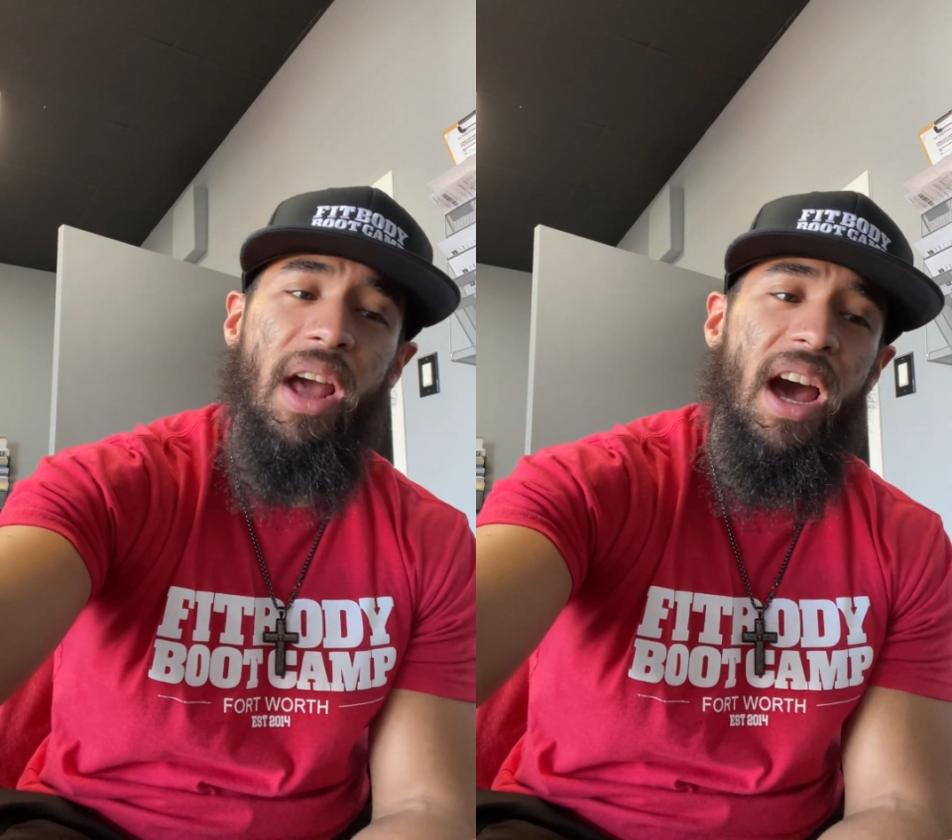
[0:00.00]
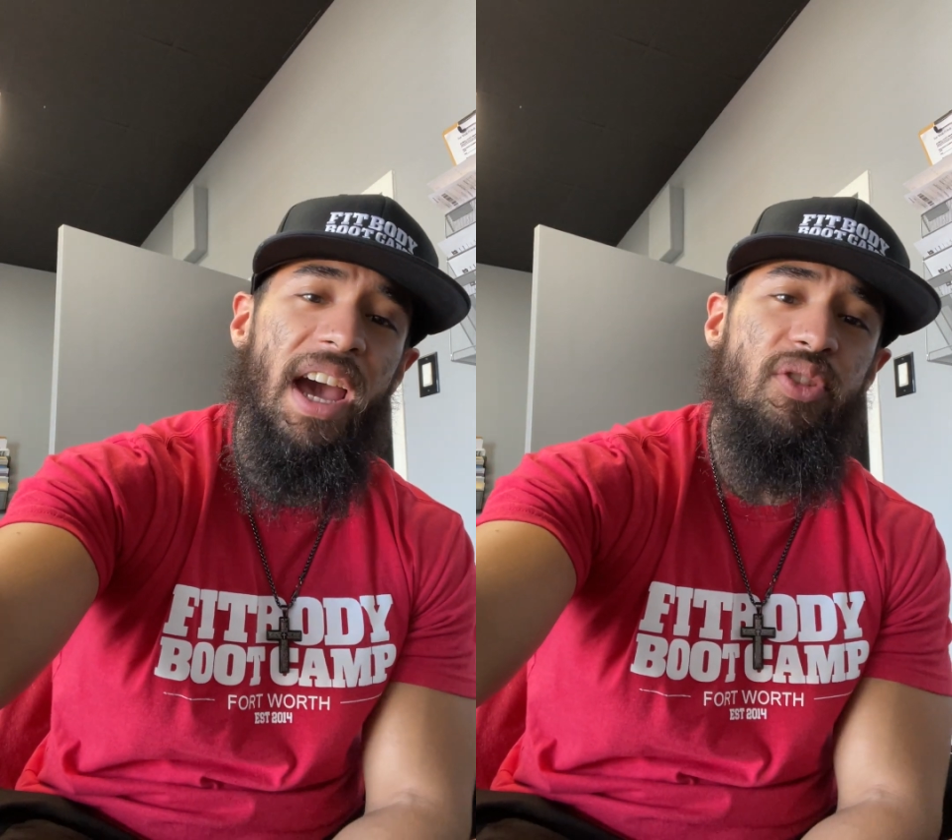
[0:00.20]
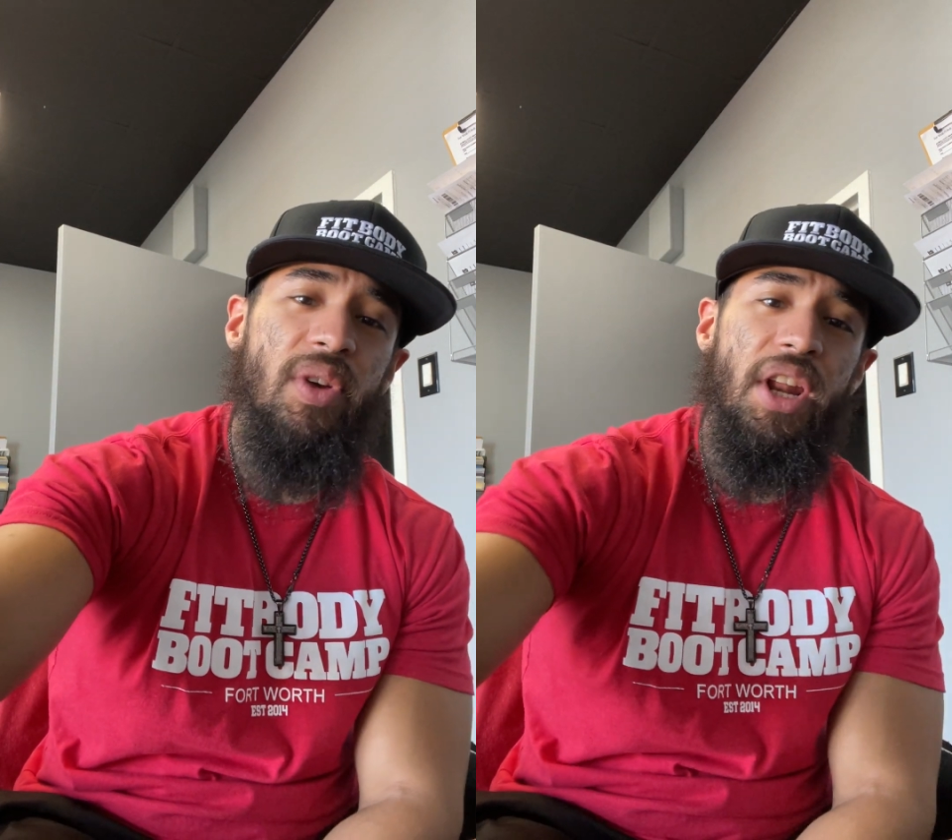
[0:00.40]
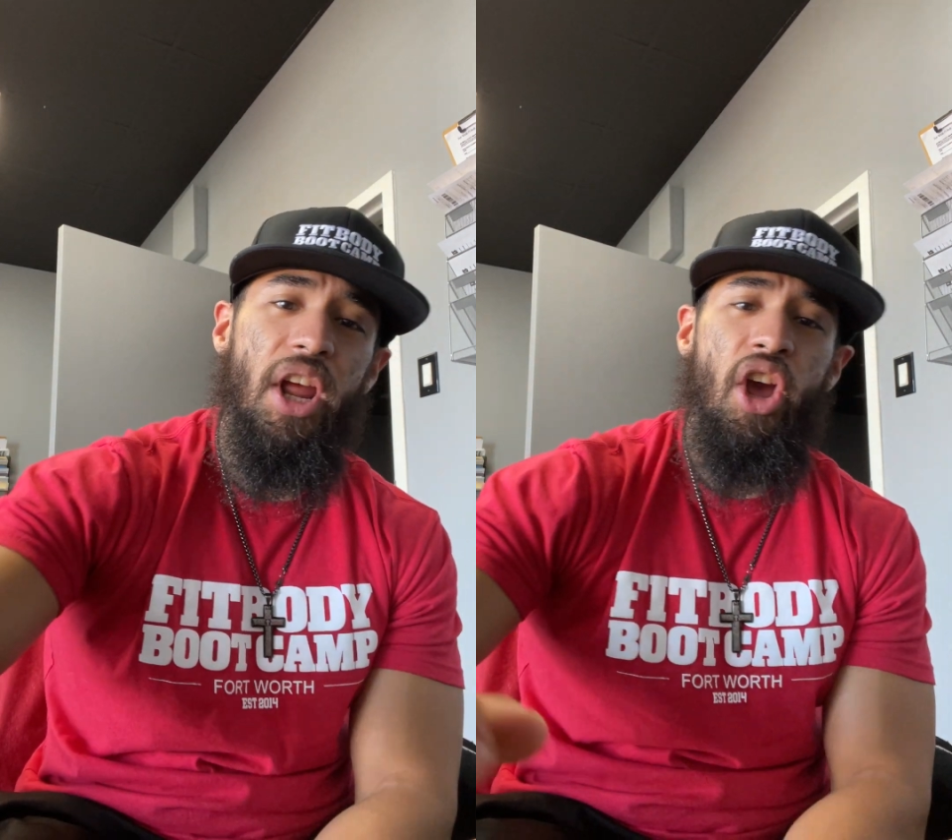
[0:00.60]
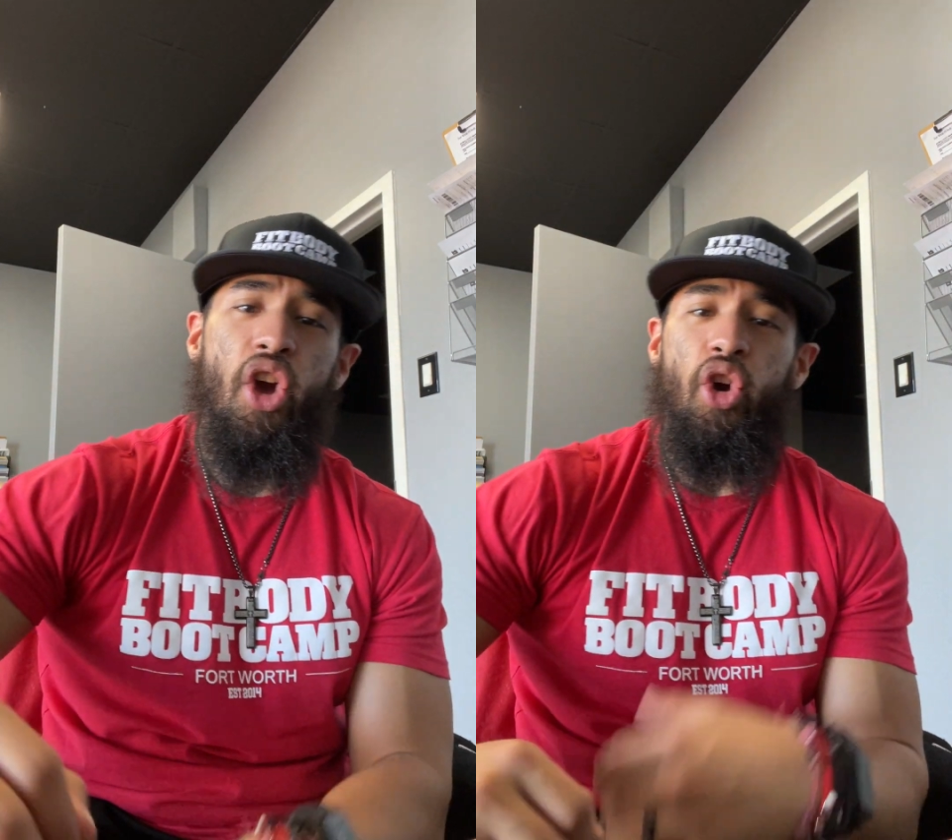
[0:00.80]

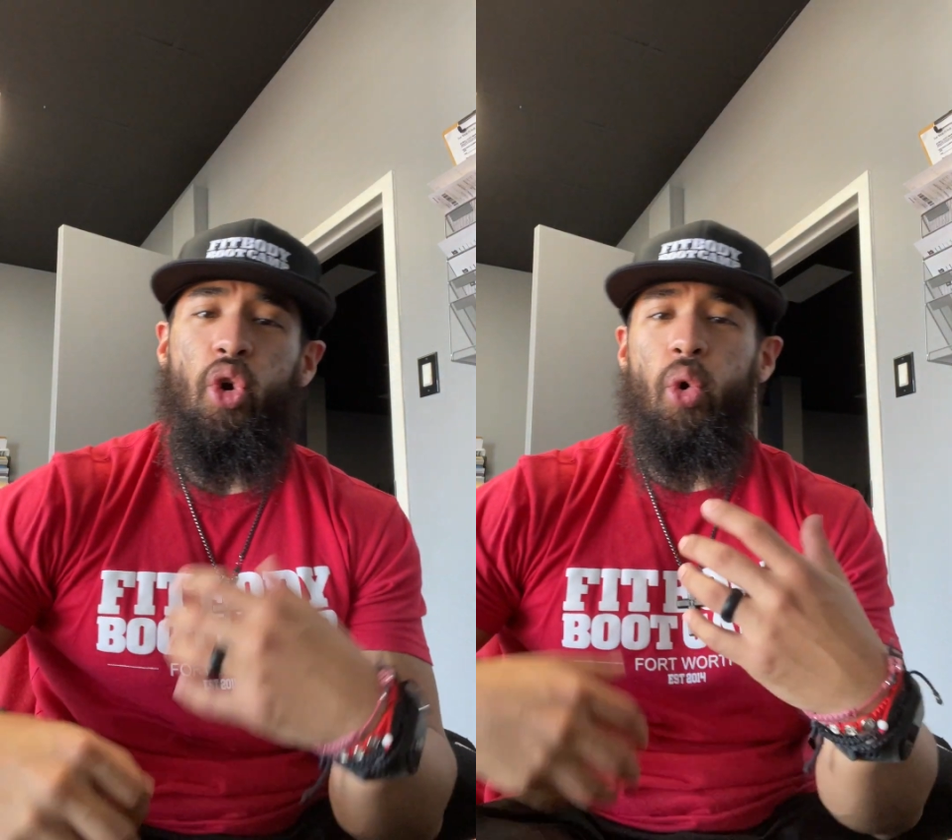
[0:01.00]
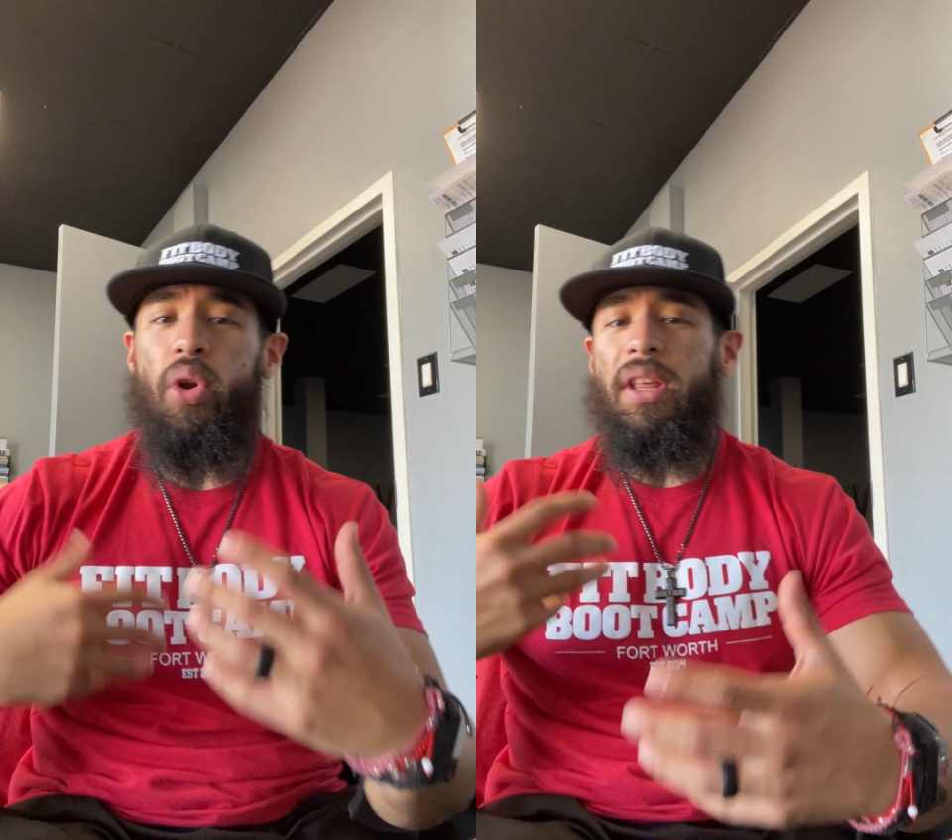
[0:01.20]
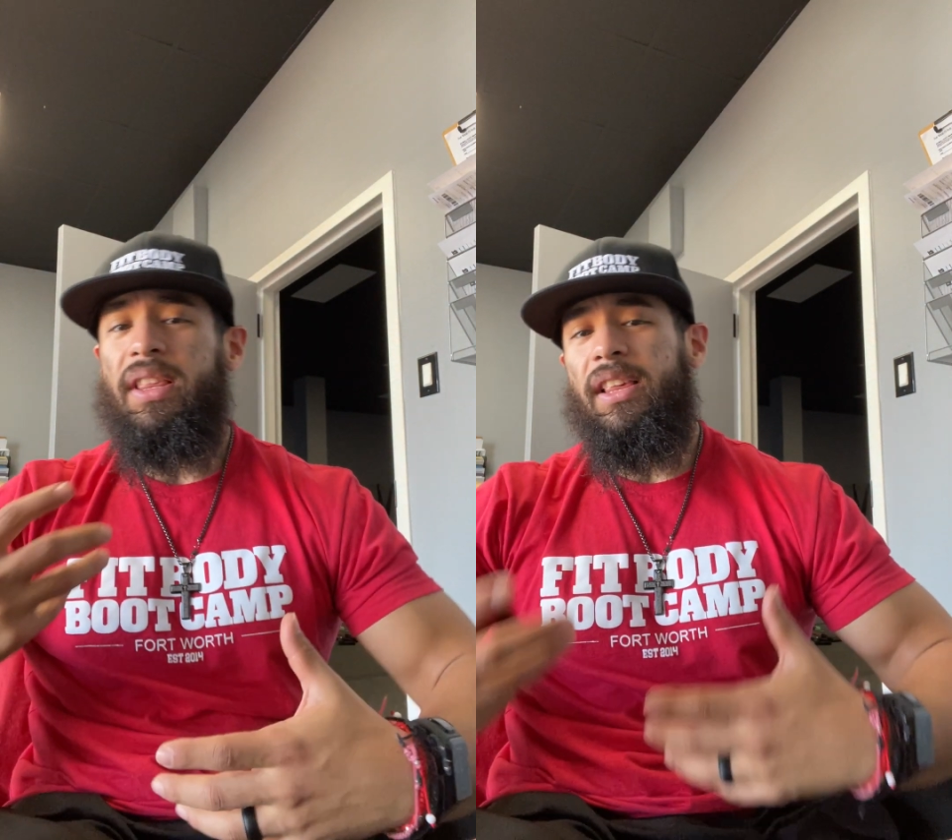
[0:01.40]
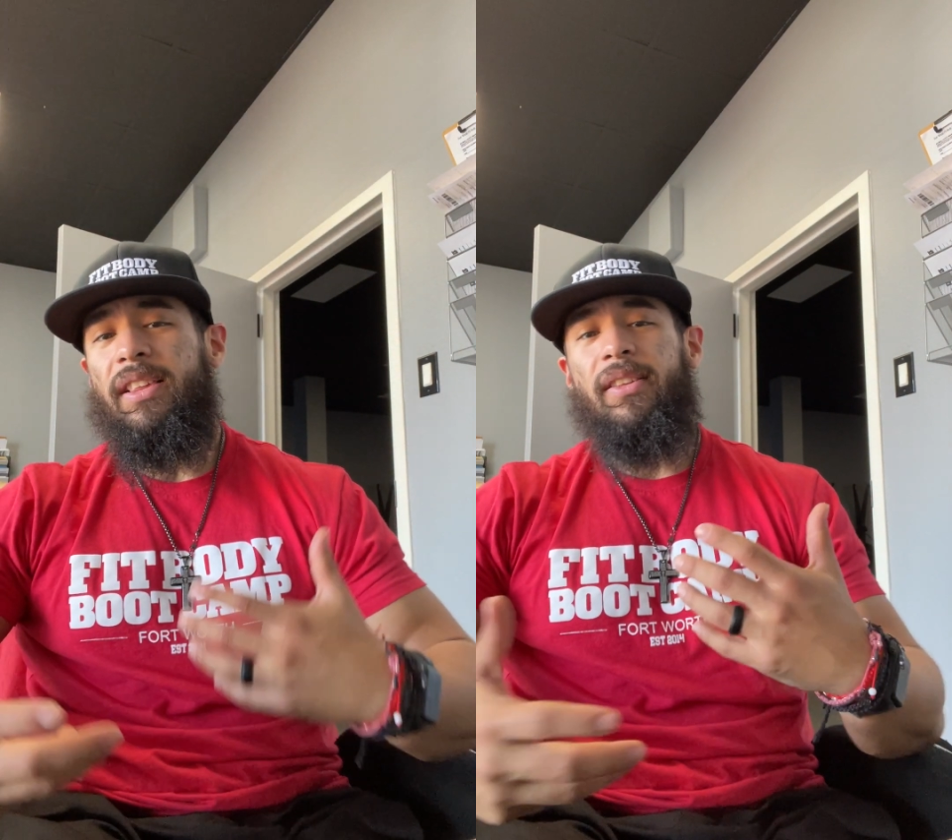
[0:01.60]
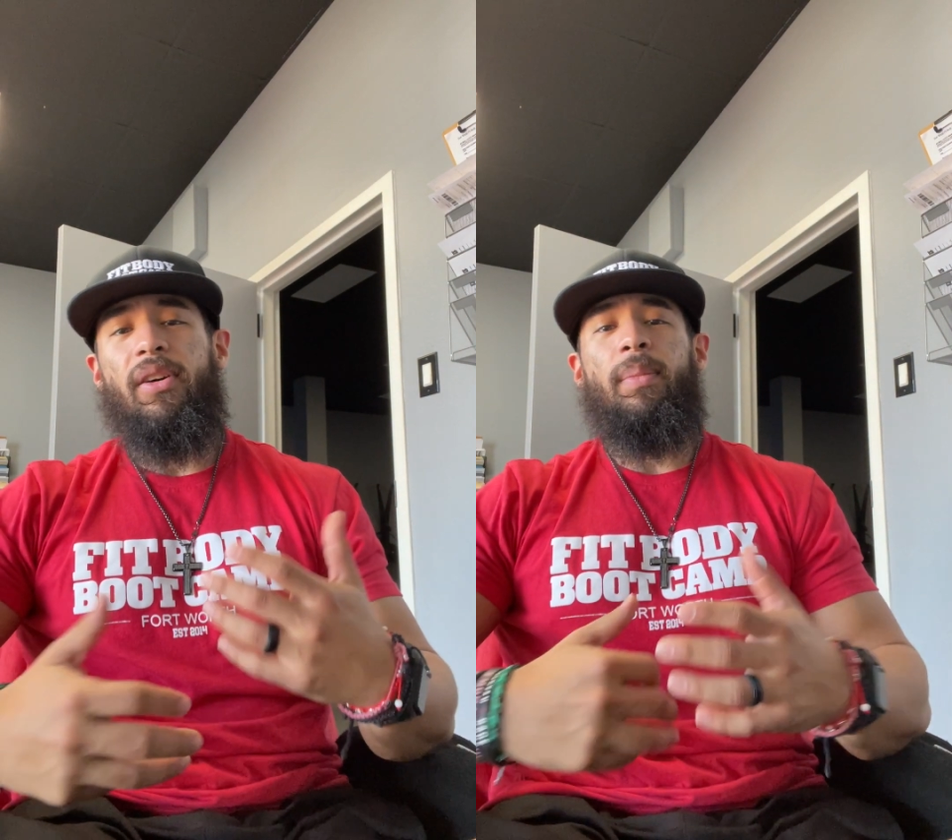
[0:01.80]
hydrated, cooling
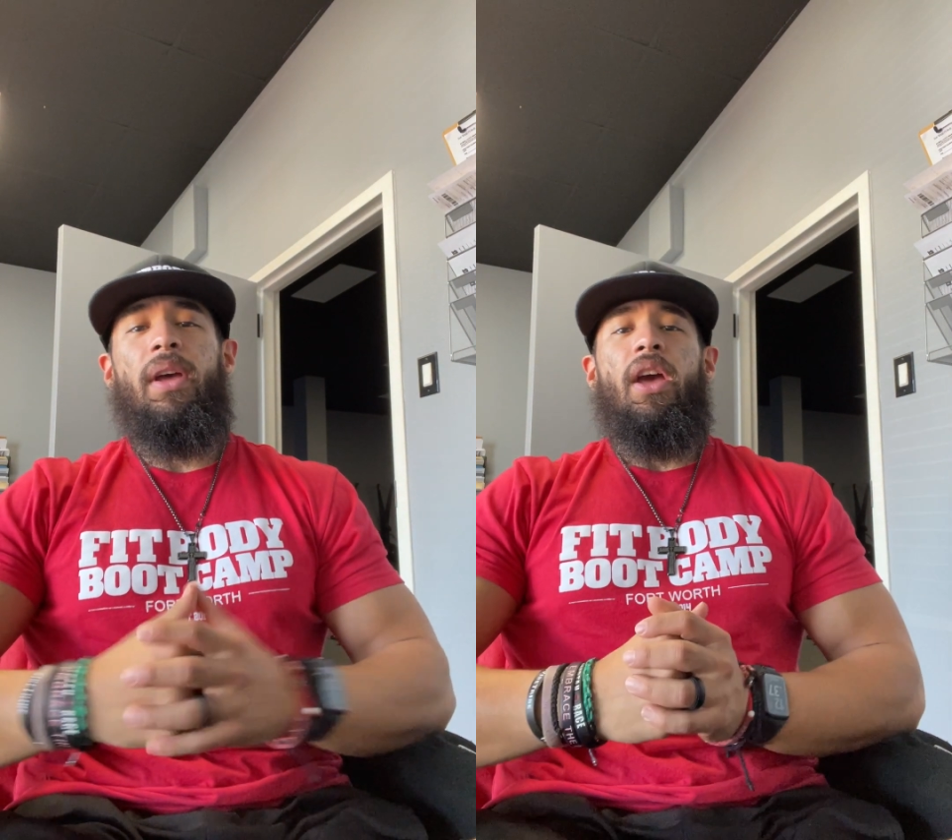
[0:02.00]
system,